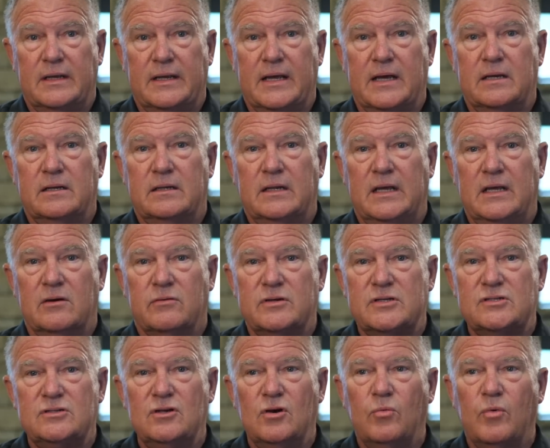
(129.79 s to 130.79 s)
and he
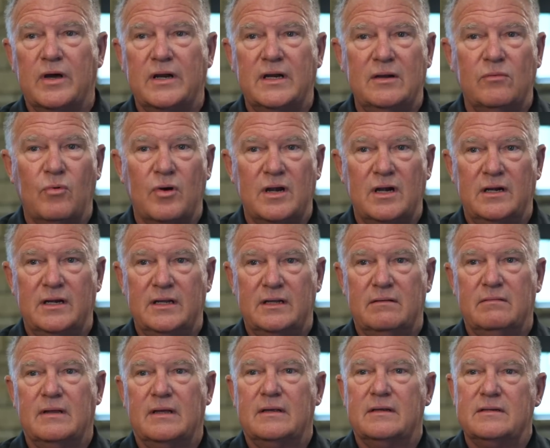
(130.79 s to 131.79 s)
always knew what he
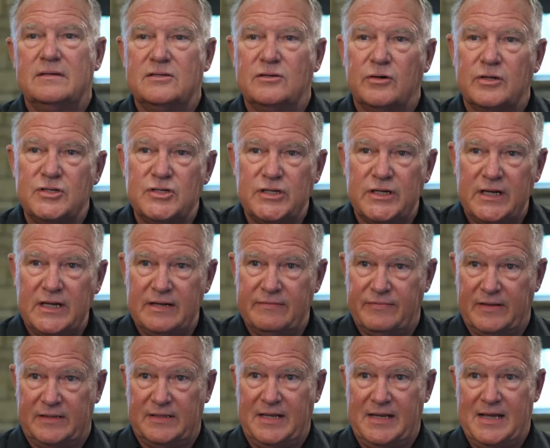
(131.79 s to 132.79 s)
wanted to
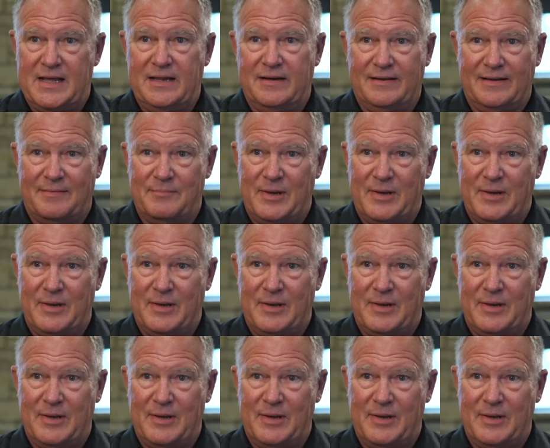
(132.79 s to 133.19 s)
achieve at the end.